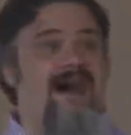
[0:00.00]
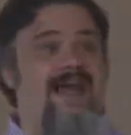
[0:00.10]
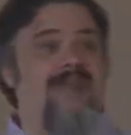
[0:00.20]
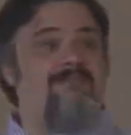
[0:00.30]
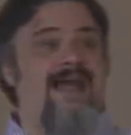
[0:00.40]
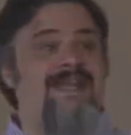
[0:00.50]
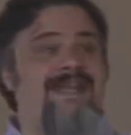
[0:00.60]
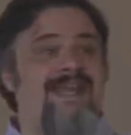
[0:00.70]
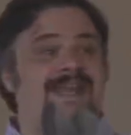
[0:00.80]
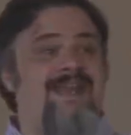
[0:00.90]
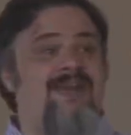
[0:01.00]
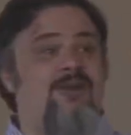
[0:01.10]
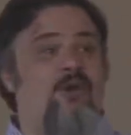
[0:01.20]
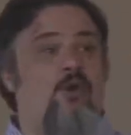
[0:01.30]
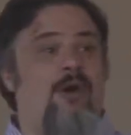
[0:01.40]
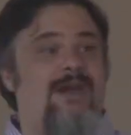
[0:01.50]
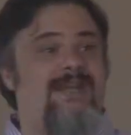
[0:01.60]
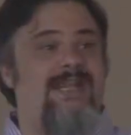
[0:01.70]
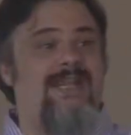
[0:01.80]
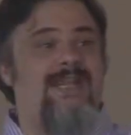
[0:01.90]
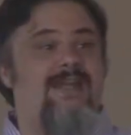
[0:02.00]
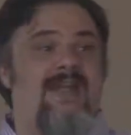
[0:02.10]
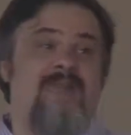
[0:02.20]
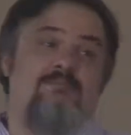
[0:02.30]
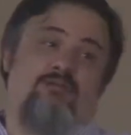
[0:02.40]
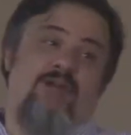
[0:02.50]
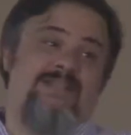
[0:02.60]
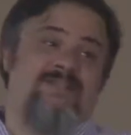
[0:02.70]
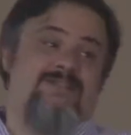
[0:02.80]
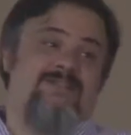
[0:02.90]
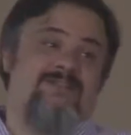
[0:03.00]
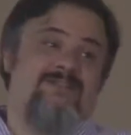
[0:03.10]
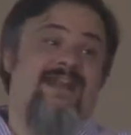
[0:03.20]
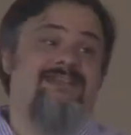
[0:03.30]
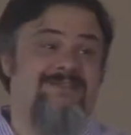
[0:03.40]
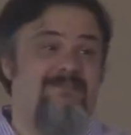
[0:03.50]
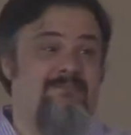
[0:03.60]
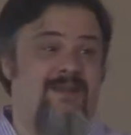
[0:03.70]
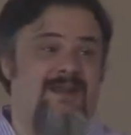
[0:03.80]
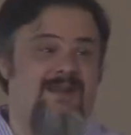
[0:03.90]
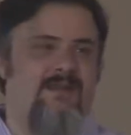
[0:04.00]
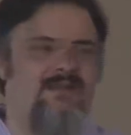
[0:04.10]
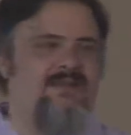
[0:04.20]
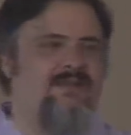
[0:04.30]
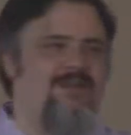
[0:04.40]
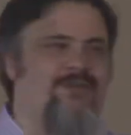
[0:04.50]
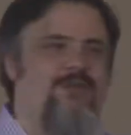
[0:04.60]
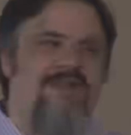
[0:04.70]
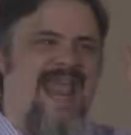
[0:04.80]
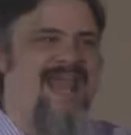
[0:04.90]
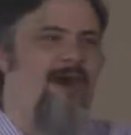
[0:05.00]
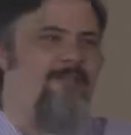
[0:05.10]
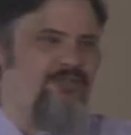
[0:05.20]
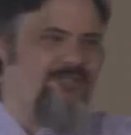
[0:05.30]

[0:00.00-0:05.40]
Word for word: item ID, quantity, and price. And a submit button. You can't help